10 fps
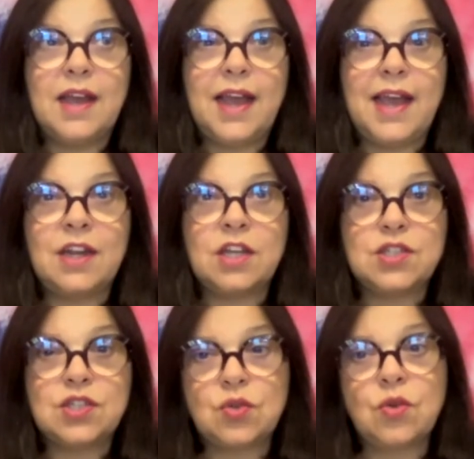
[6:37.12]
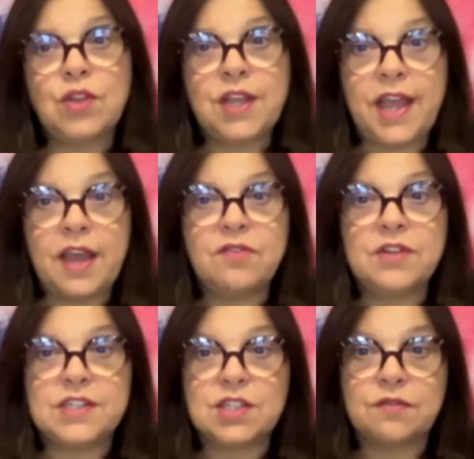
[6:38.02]
I saw the
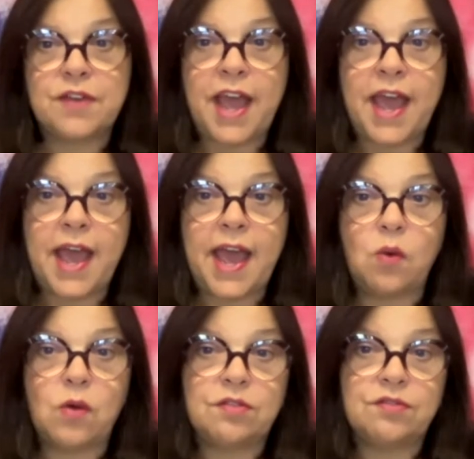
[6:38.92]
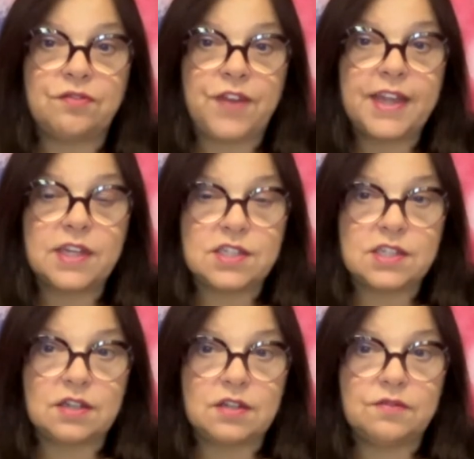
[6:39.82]
evidence of how
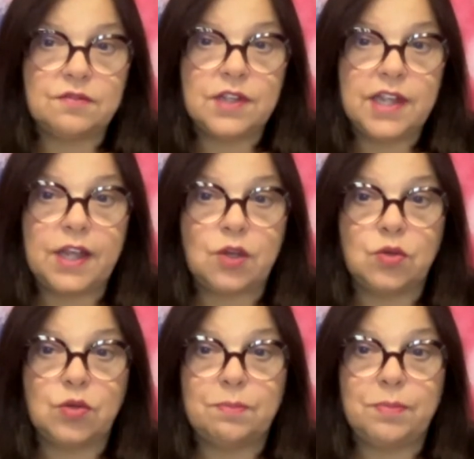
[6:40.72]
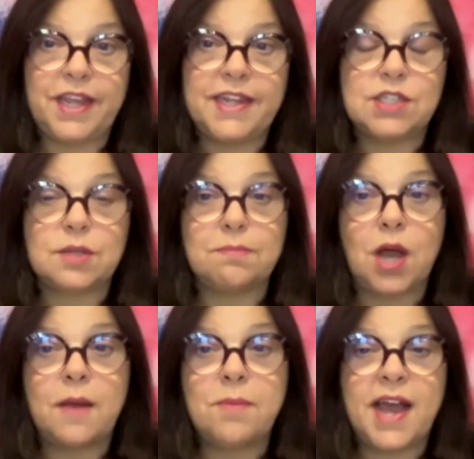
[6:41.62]
effective it could be to
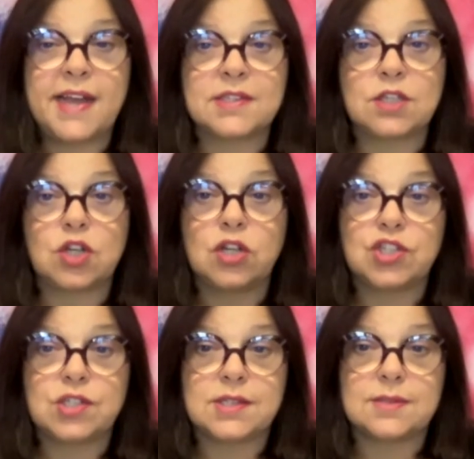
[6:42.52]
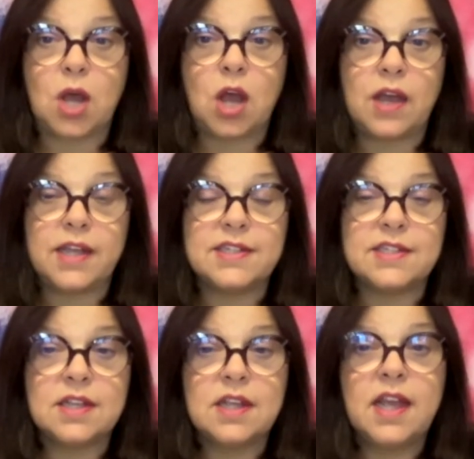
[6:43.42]
bypass the conscious mind